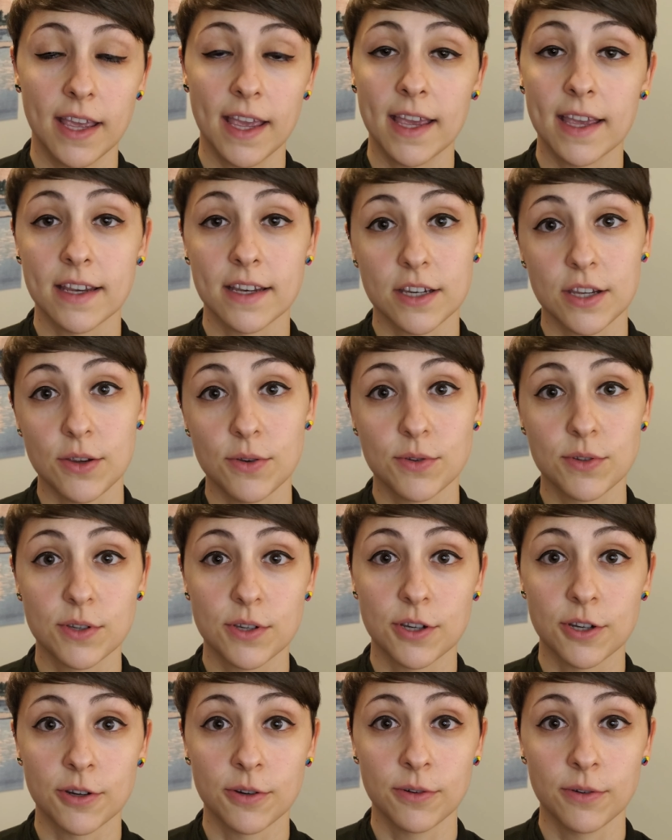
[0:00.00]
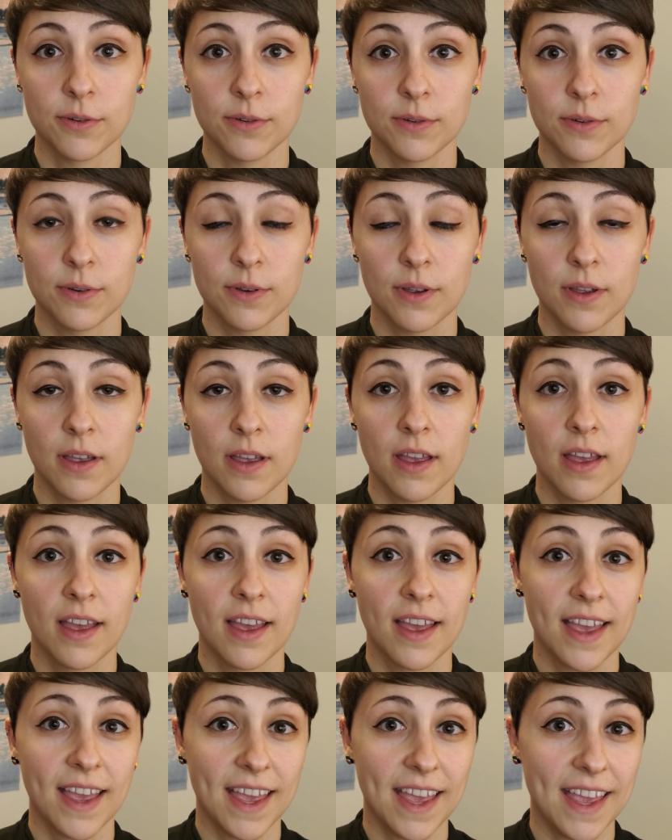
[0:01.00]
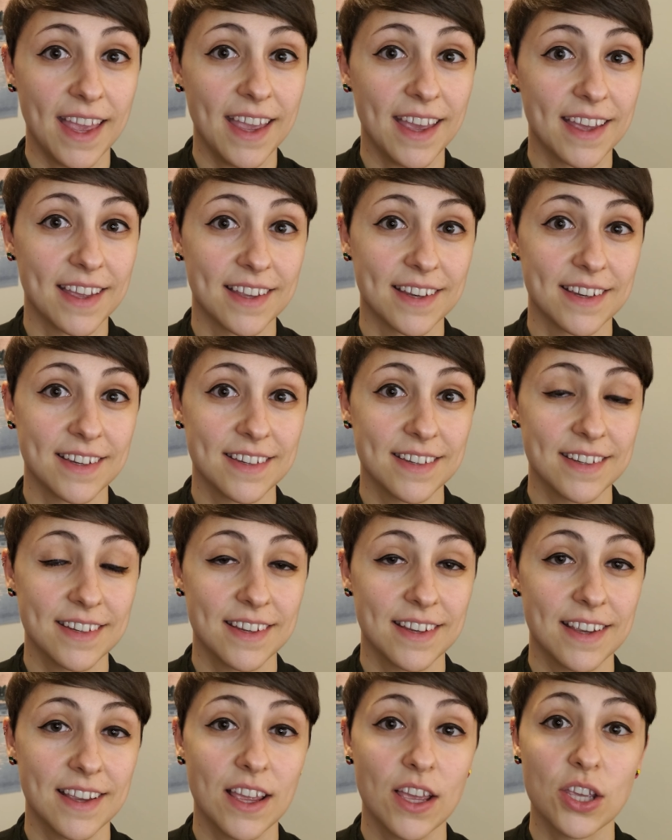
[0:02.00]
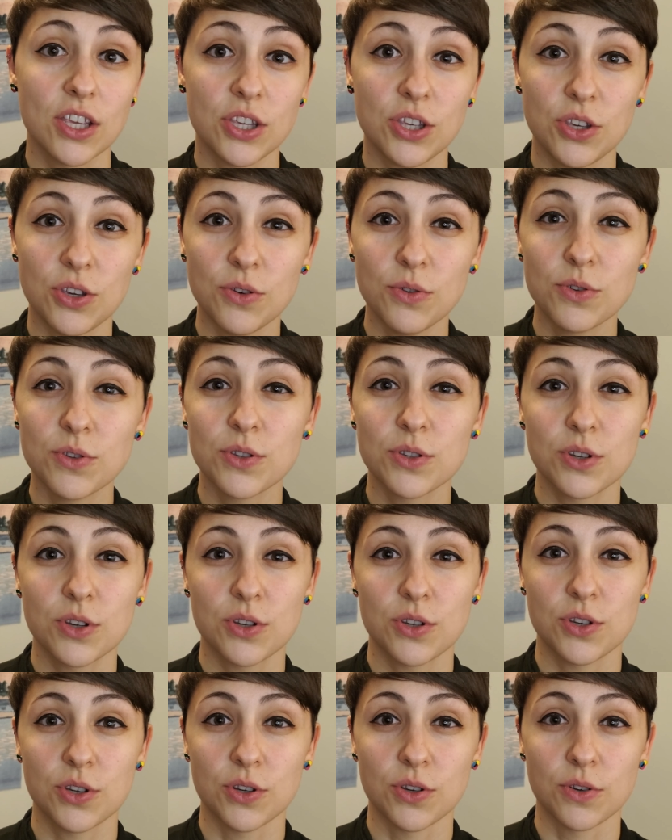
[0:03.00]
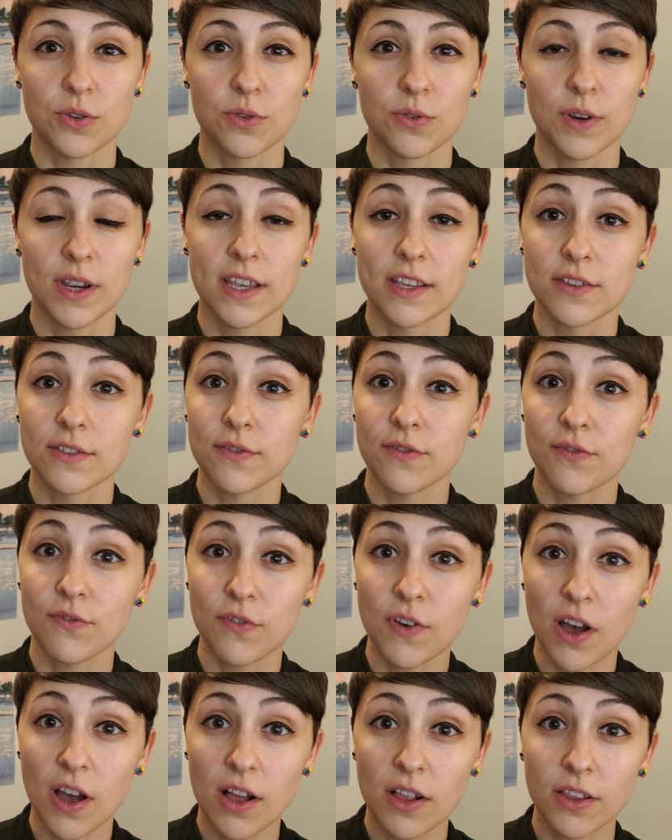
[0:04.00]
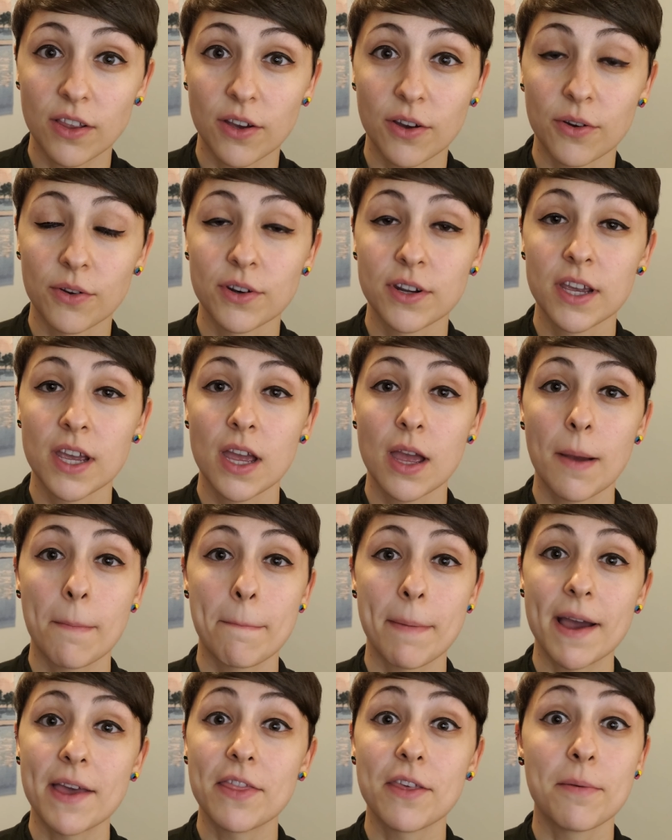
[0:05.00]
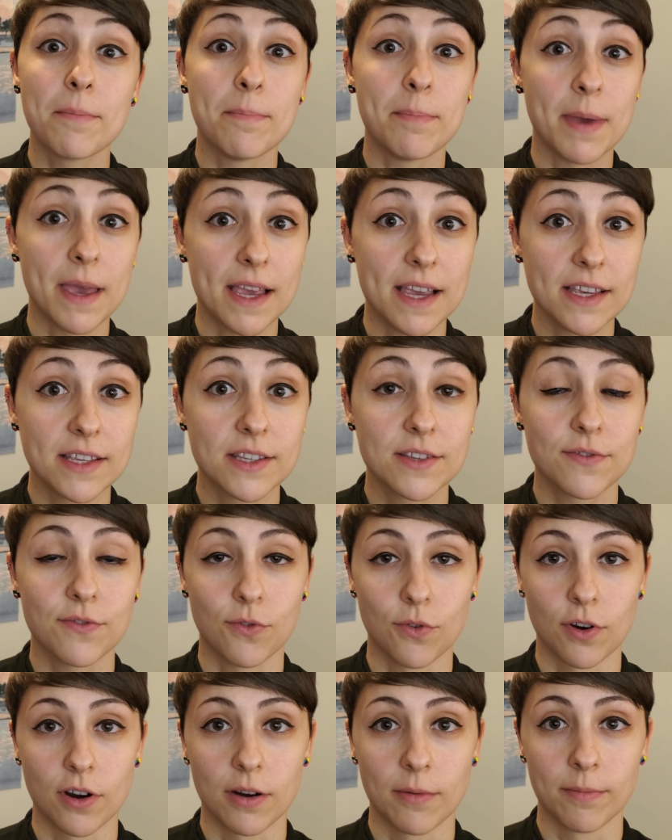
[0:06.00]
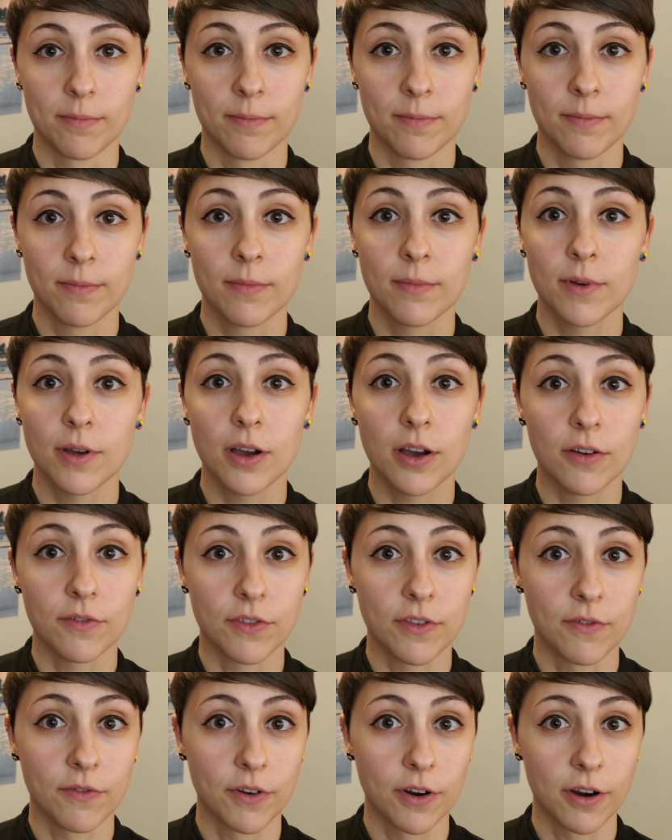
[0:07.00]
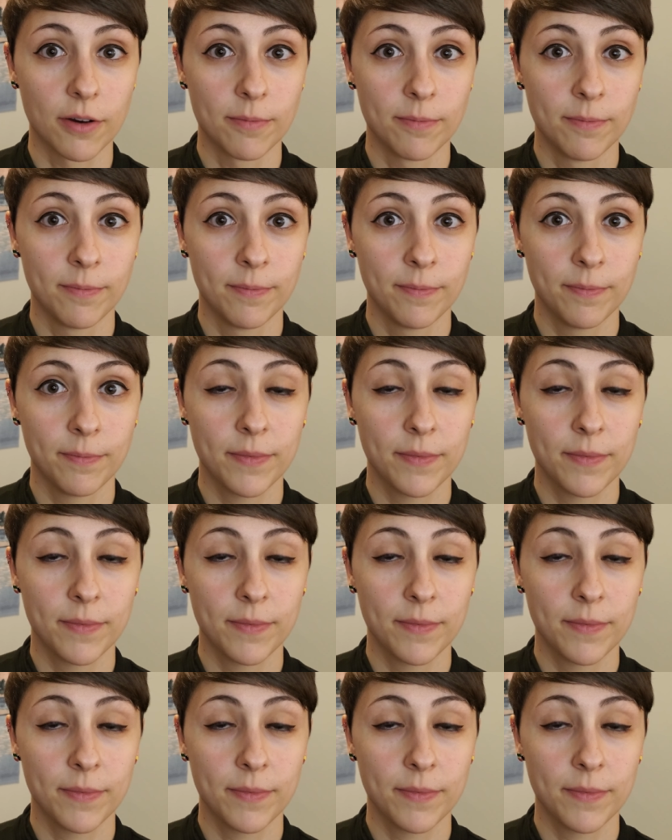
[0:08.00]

and used to. And used to is followed by the base form of the verb,